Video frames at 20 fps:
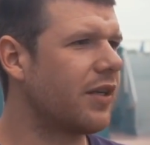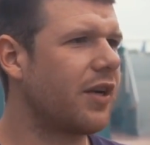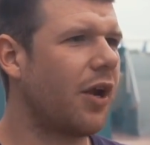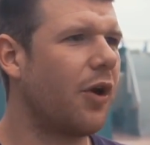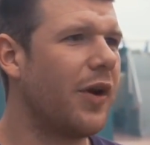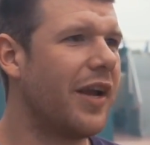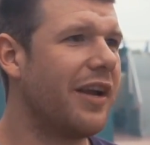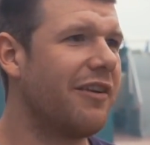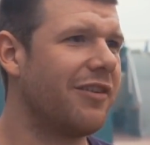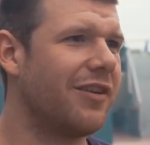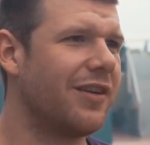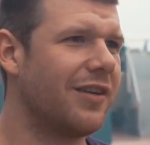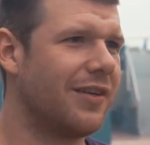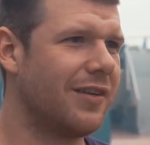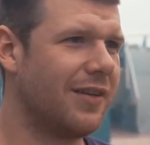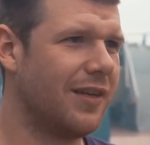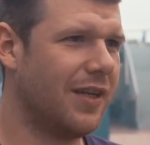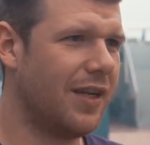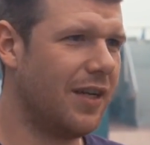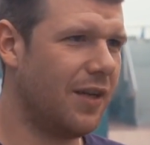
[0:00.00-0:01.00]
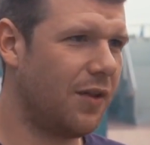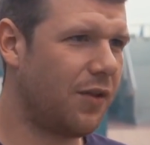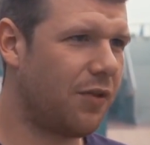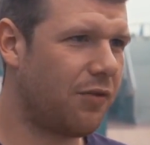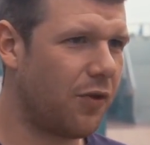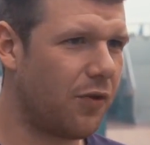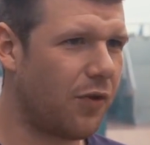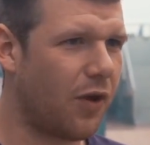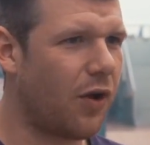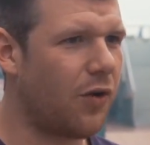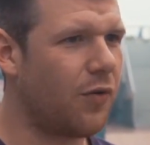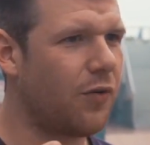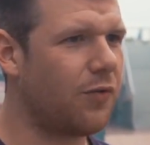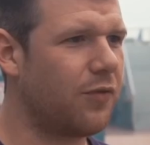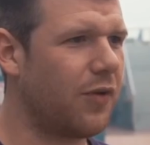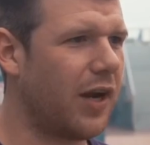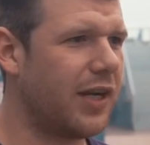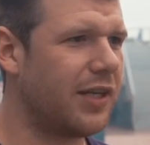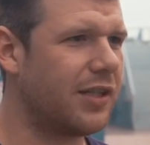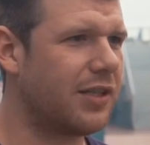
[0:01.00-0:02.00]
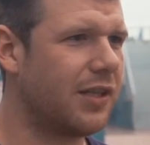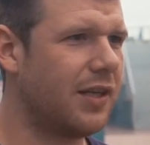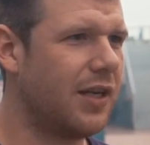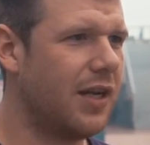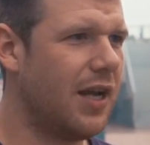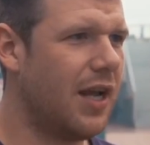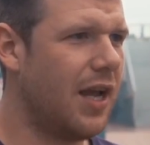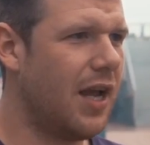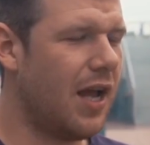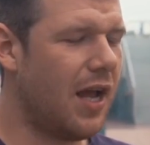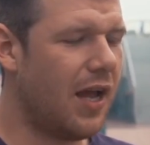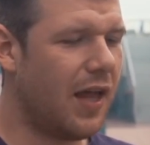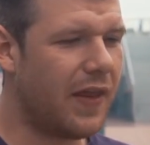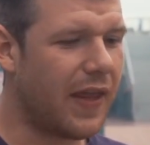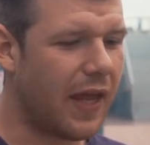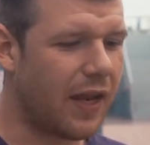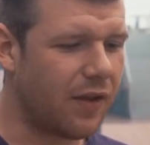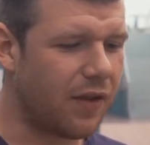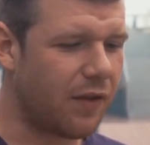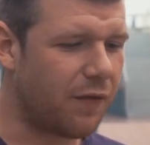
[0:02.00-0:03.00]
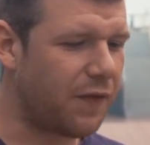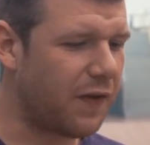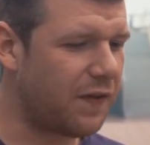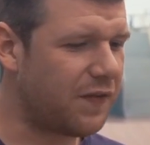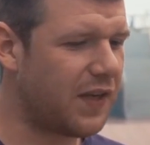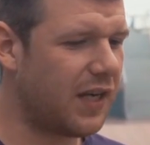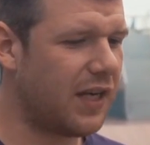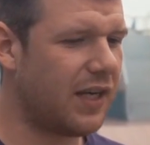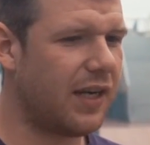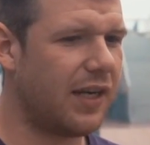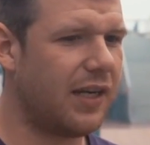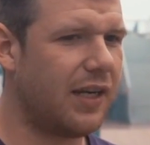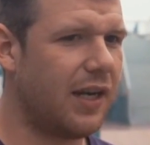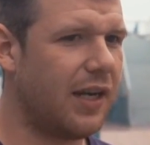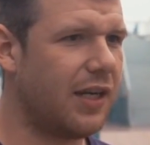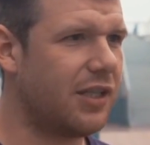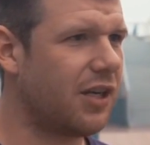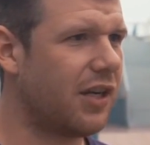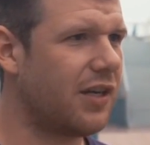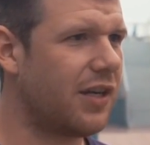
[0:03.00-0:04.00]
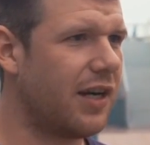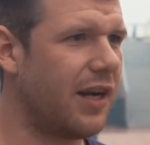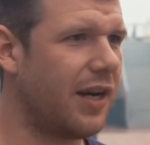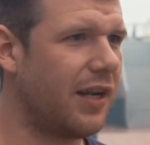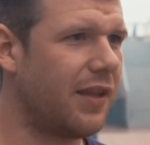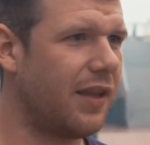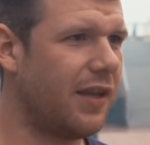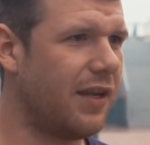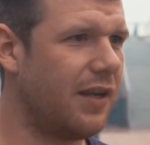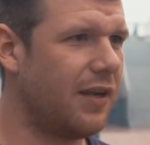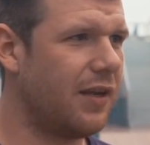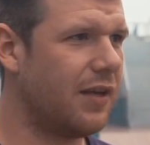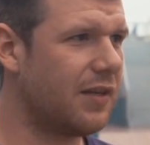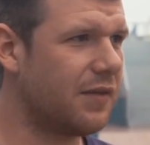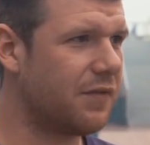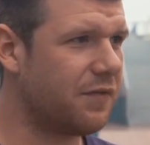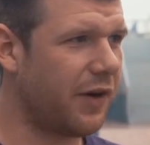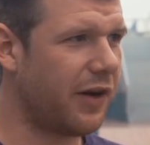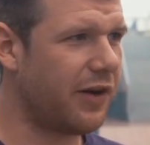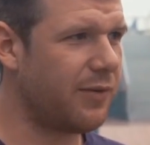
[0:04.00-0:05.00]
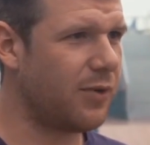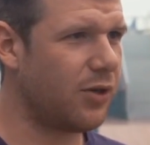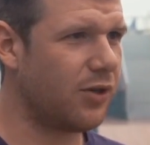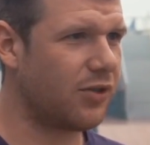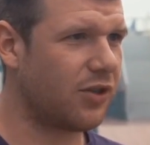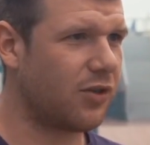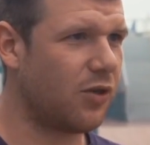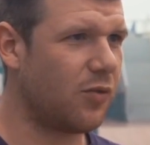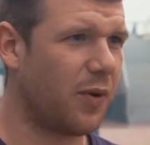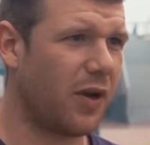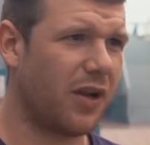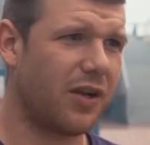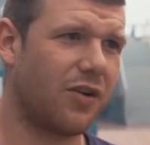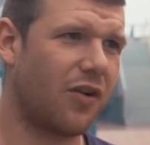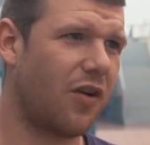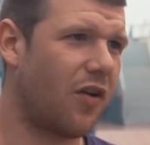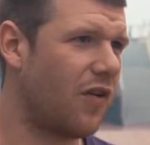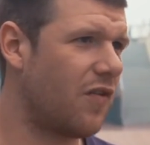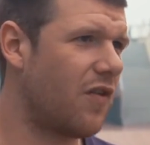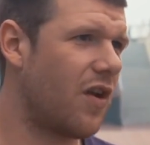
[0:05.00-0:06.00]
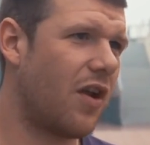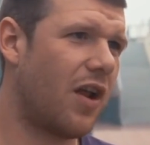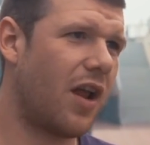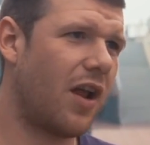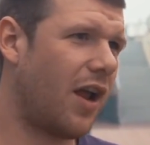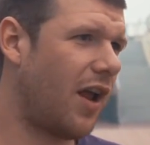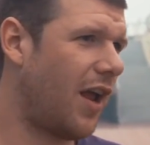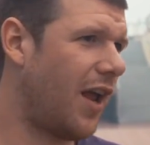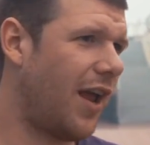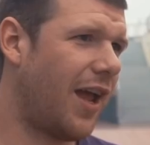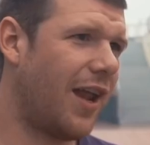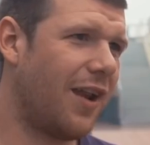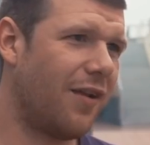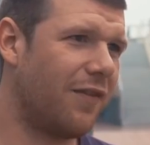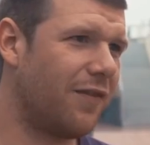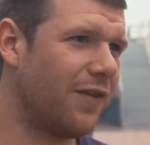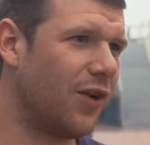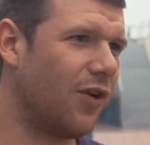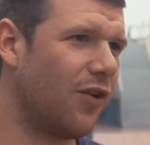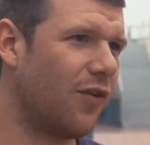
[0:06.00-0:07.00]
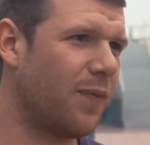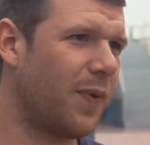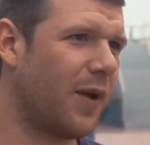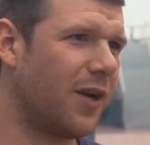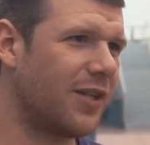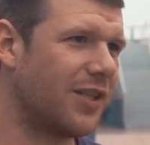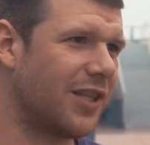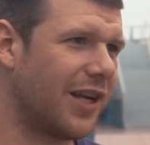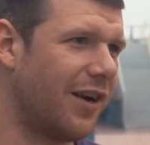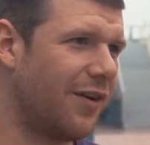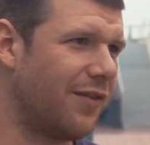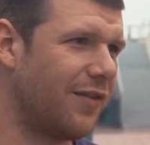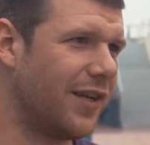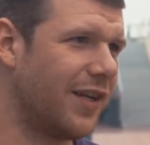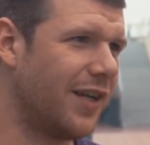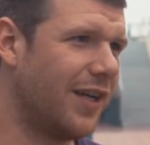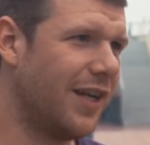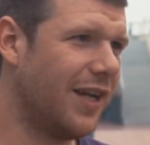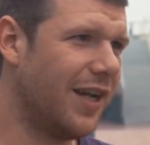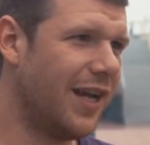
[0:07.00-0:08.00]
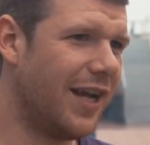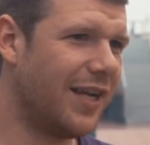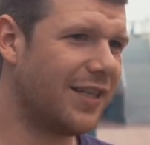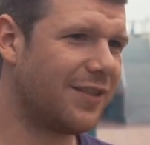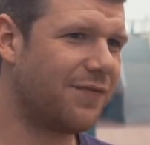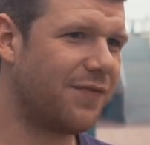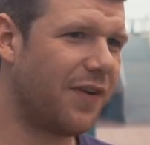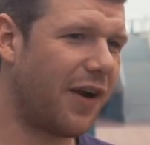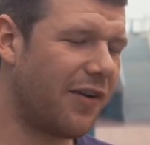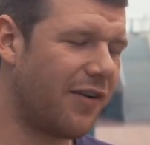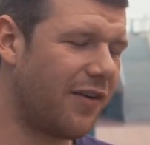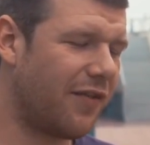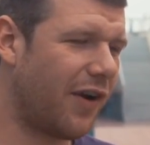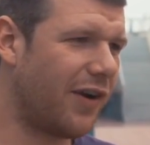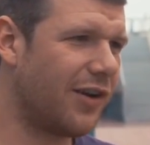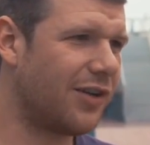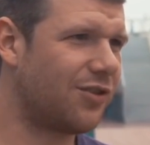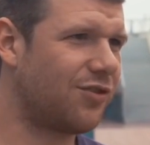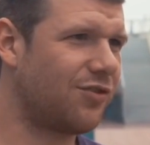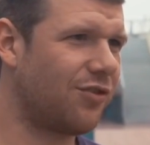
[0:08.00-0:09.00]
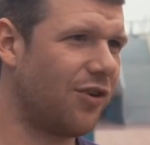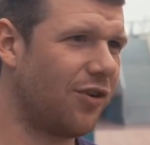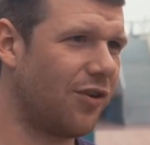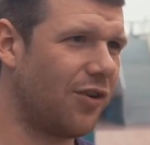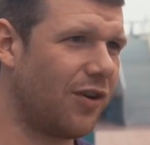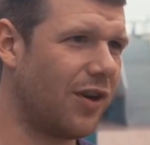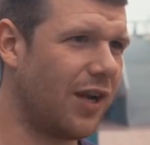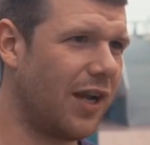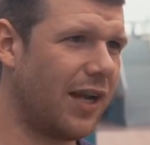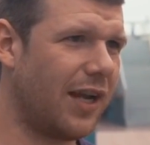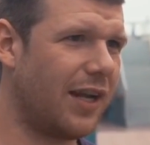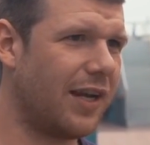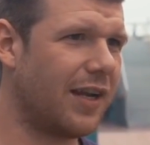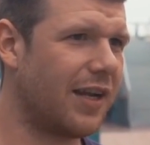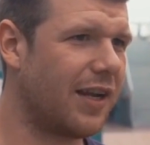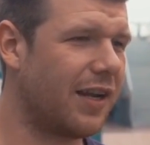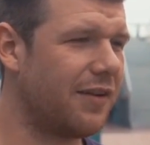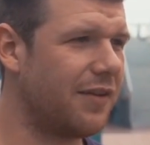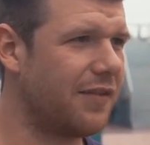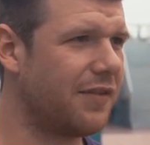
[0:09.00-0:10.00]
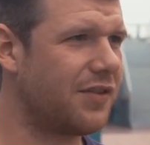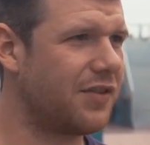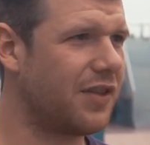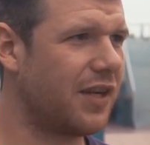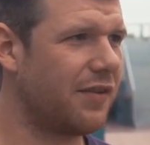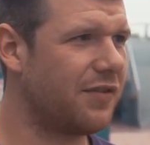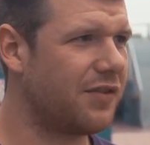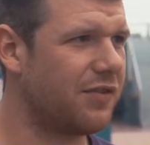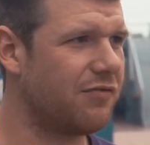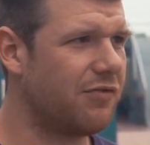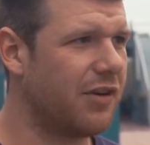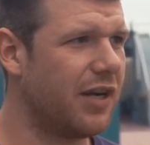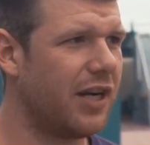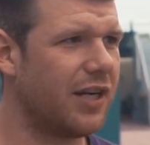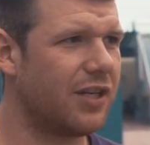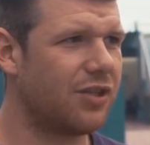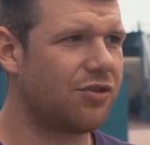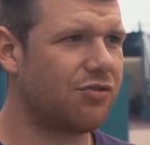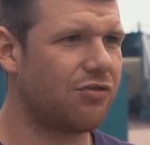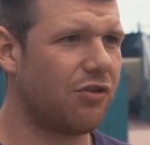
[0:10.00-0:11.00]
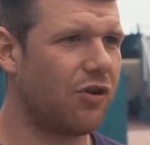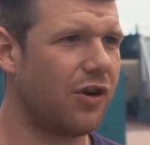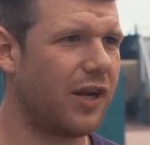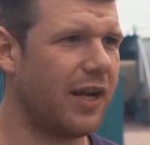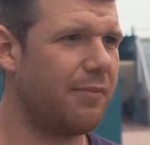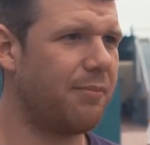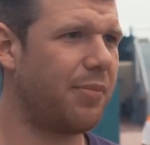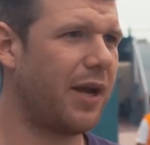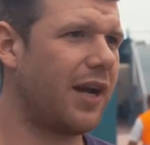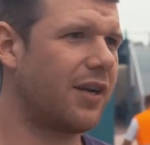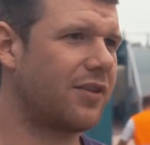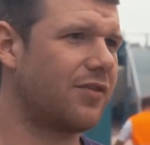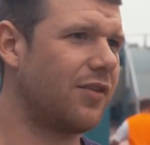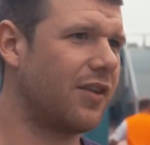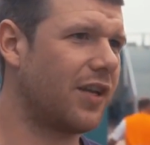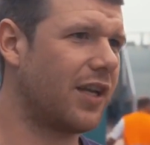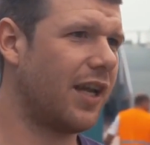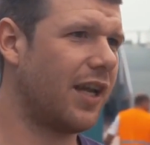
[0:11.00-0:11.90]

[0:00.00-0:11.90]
coherent through the whole range. And then the 15-inch underneath it, very musical, but it got a hell of a lot of punch out of it. It's very, very strong, and it gives a really strong impact on the